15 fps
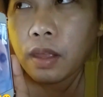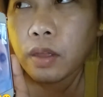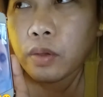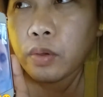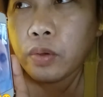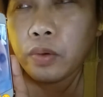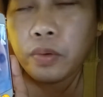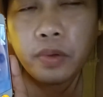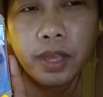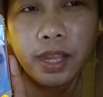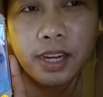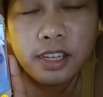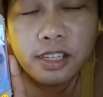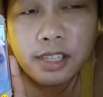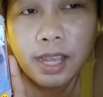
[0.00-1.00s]
who
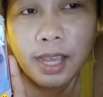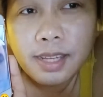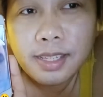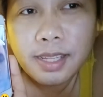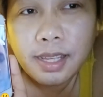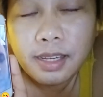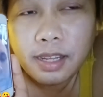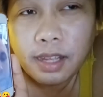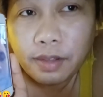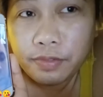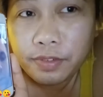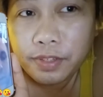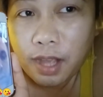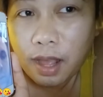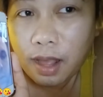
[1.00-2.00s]
initiated
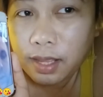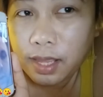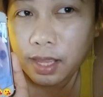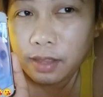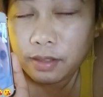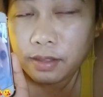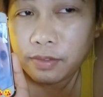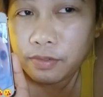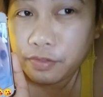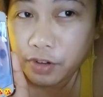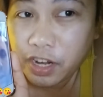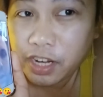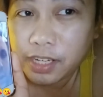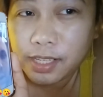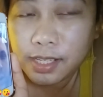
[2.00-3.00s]
of talking
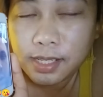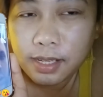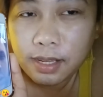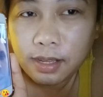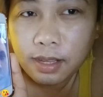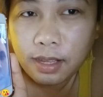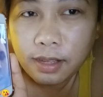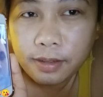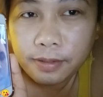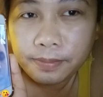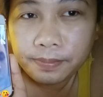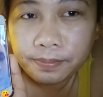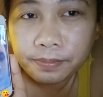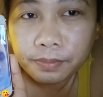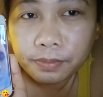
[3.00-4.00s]
first?
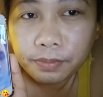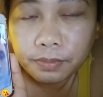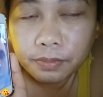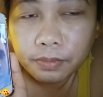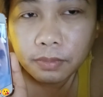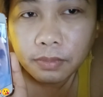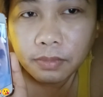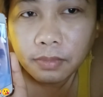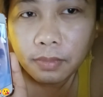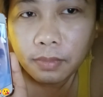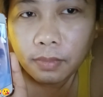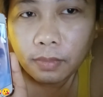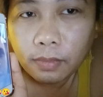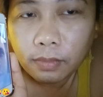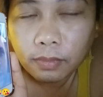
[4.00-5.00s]
I did by
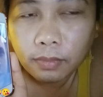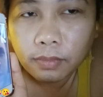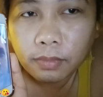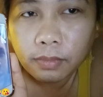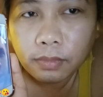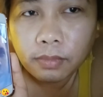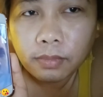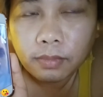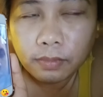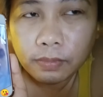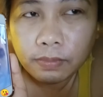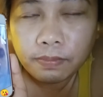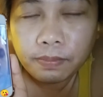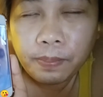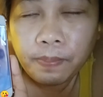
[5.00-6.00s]
introducing
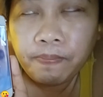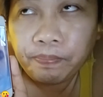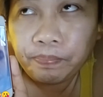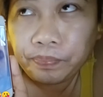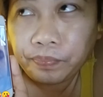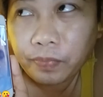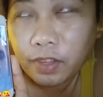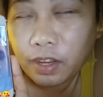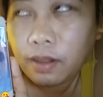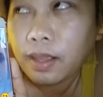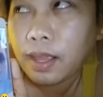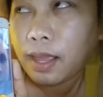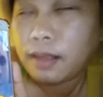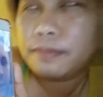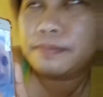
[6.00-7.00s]
myself. Okay, baby.
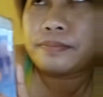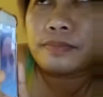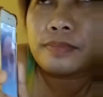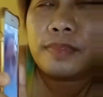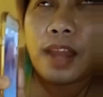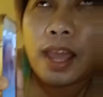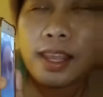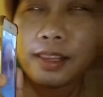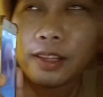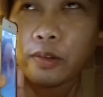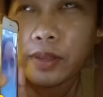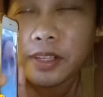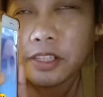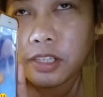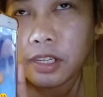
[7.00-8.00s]
Okay. Ninth
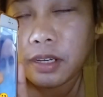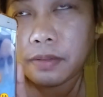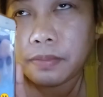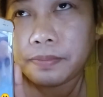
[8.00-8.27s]
question.